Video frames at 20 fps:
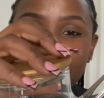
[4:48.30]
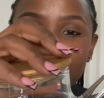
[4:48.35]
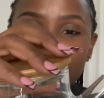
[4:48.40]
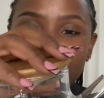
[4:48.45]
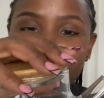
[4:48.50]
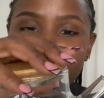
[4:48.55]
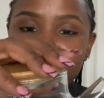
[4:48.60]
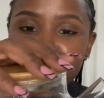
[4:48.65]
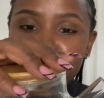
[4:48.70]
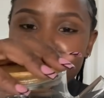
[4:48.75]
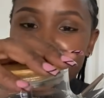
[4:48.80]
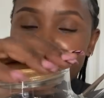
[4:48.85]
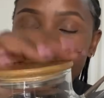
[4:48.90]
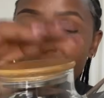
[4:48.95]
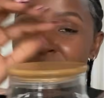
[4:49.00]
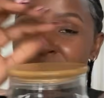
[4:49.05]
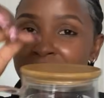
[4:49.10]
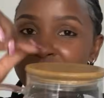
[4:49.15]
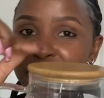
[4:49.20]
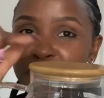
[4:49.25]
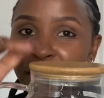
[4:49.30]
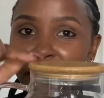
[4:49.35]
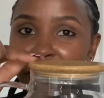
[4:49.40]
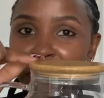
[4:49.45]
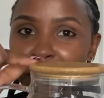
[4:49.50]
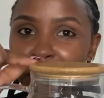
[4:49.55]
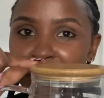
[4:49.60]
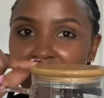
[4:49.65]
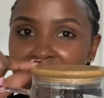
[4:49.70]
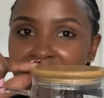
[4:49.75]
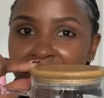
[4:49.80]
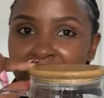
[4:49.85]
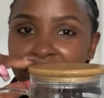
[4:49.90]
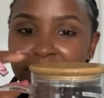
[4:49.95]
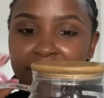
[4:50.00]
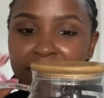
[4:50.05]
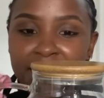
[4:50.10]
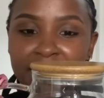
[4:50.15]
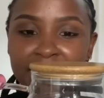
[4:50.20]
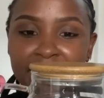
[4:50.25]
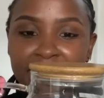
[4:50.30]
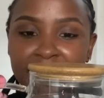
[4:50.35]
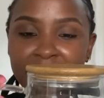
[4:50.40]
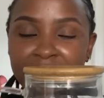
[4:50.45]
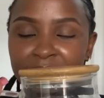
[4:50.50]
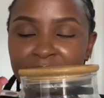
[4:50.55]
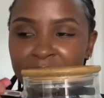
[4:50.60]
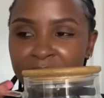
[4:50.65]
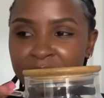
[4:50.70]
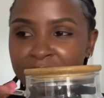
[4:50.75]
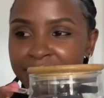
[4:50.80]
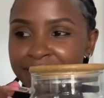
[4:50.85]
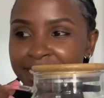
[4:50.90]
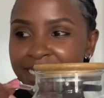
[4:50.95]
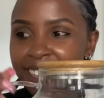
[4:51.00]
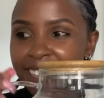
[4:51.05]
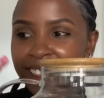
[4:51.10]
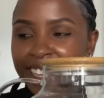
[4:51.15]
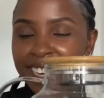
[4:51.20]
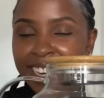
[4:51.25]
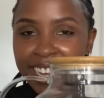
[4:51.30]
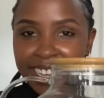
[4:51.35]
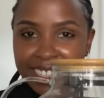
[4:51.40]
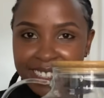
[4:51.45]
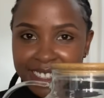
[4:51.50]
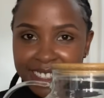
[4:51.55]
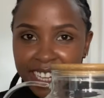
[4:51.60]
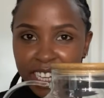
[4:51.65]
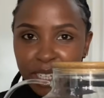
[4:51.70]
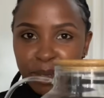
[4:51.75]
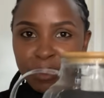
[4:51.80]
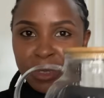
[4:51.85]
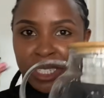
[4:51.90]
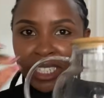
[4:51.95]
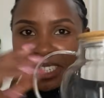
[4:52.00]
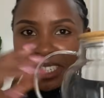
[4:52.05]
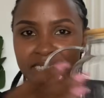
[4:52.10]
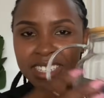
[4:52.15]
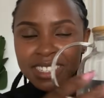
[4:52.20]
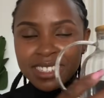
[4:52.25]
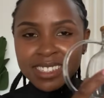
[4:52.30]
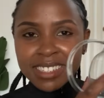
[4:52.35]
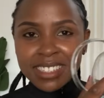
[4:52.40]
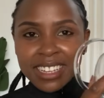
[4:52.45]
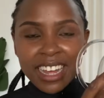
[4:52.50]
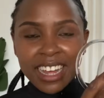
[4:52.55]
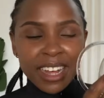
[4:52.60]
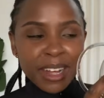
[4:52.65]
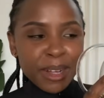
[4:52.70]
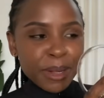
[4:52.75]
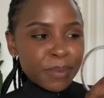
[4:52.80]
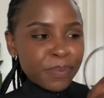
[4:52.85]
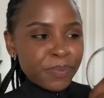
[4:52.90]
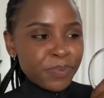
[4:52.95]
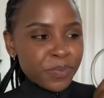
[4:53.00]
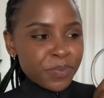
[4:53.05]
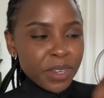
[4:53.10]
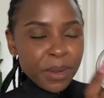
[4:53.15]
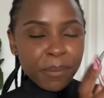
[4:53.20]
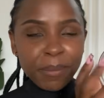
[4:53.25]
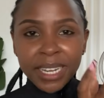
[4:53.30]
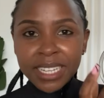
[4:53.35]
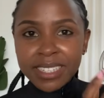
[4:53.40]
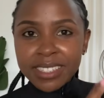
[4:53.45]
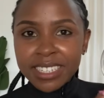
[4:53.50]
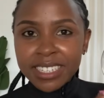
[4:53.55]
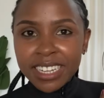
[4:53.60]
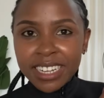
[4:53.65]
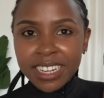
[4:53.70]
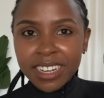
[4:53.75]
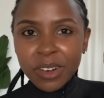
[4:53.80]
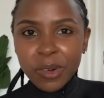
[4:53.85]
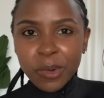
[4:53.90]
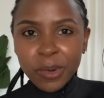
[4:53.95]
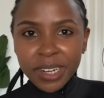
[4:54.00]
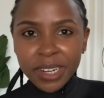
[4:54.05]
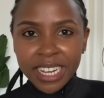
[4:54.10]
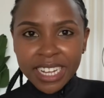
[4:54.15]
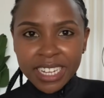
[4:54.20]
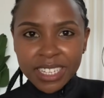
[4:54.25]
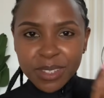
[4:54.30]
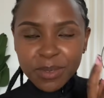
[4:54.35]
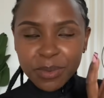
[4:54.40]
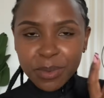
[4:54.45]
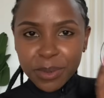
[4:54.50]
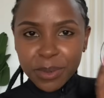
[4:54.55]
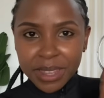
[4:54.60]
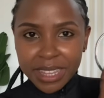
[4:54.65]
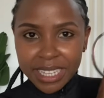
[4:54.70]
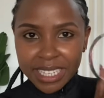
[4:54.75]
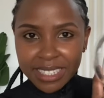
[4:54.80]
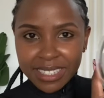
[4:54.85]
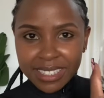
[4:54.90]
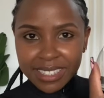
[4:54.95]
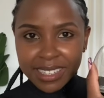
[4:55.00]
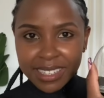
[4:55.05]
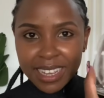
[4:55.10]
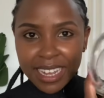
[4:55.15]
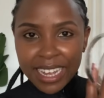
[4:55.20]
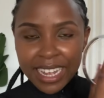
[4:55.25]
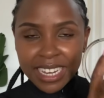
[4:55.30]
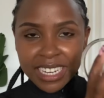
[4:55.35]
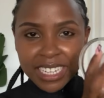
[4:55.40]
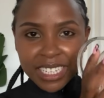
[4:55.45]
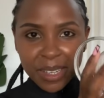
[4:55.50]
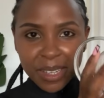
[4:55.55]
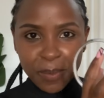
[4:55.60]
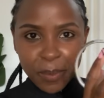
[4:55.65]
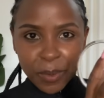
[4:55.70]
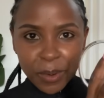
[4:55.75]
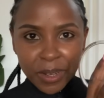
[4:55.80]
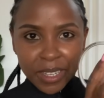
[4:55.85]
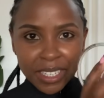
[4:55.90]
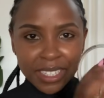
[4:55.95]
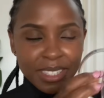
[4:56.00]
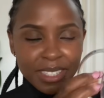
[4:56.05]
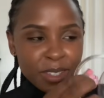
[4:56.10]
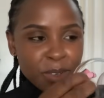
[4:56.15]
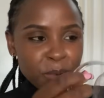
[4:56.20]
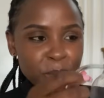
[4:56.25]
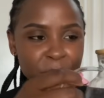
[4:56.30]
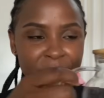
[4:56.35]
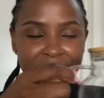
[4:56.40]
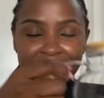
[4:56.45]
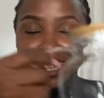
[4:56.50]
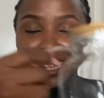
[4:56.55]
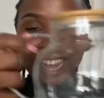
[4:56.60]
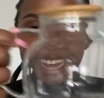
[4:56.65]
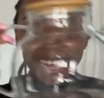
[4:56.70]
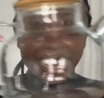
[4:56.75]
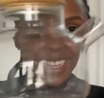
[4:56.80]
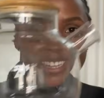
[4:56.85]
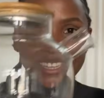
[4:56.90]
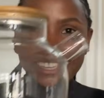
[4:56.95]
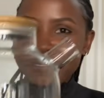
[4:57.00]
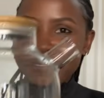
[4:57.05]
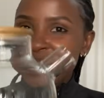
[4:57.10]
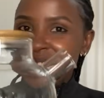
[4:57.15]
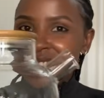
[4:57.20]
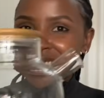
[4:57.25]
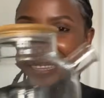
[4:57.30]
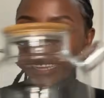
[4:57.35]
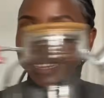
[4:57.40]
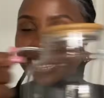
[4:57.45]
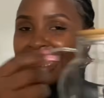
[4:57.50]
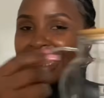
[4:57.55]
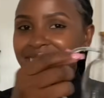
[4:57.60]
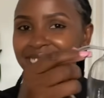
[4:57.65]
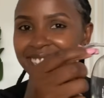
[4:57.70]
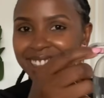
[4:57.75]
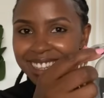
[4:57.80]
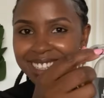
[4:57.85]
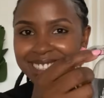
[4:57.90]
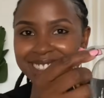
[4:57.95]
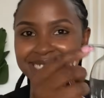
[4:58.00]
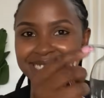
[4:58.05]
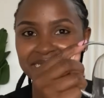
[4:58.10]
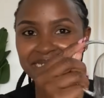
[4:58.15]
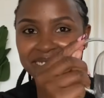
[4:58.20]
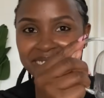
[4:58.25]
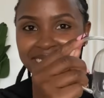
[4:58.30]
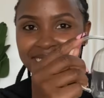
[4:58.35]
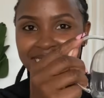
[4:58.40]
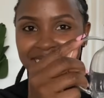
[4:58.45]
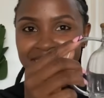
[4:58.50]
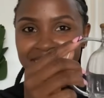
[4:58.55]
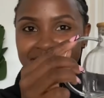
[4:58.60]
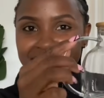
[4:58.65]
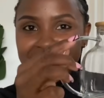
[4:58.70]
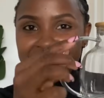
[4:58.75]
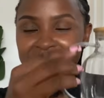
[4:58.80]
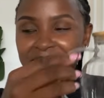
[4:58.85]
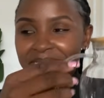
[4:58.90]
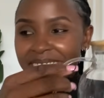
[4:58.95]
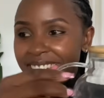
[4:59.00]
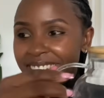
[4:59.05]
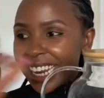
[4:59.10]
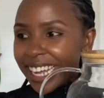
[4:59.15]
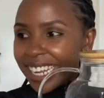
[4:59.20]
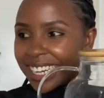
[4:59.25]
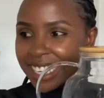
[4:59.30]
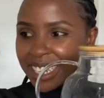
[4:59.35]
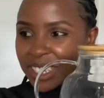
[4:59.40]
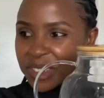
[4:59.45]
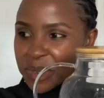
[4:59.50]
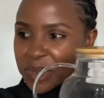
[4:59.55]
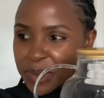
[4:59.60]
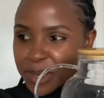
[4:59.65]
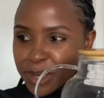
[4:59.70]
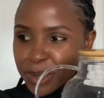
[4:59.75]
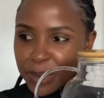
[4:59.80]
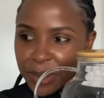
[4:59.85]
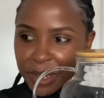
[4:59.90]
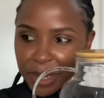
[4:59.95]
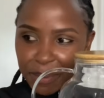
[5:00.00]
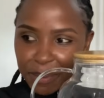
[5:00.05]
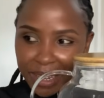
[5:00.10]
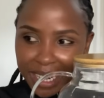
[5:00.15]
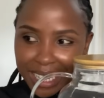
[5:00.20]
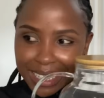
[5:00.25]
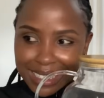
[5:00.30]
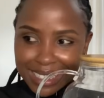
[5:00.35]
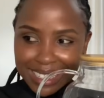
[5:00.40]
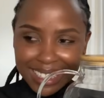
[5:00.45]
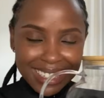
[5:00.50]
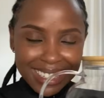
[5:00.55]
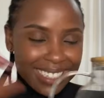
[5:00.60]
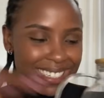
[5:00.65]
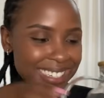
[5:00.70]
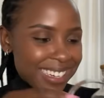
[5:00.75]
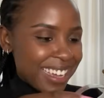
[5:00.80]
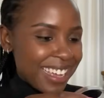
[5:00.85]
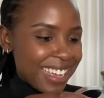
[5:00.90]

make sure I place my order the next time she's placing orders for this teapots, because I need this in my life as well. I need to also replace it